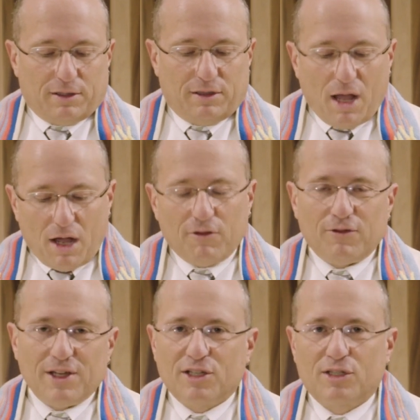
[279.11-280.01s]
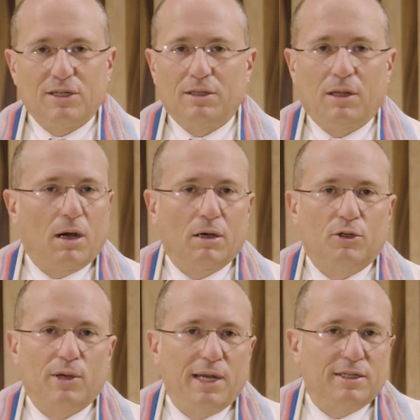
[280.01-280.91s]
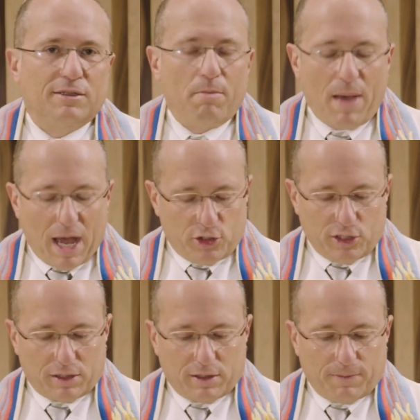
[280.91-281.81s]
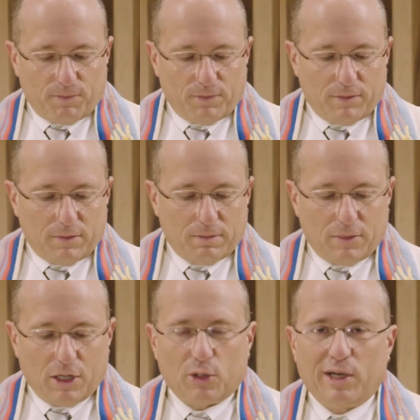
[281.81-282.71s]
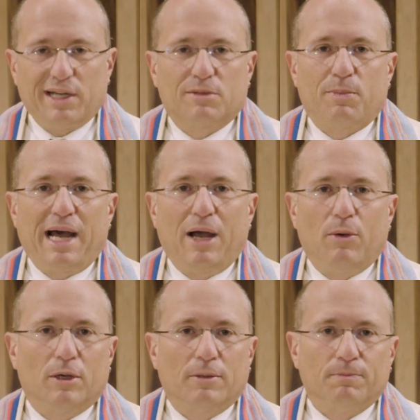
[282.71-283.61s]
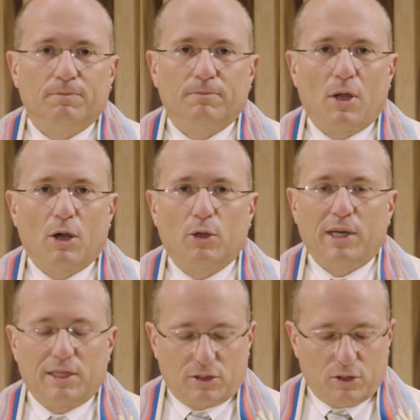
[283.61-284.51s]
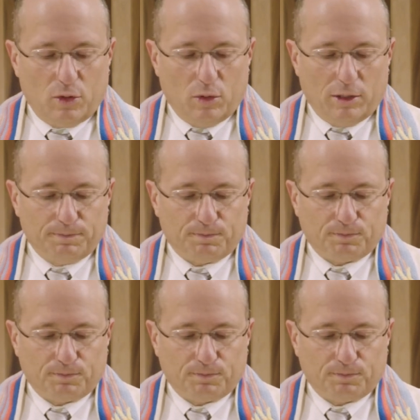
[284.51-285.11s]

Love is still our greatest magic, our greatest power, our greatest tool.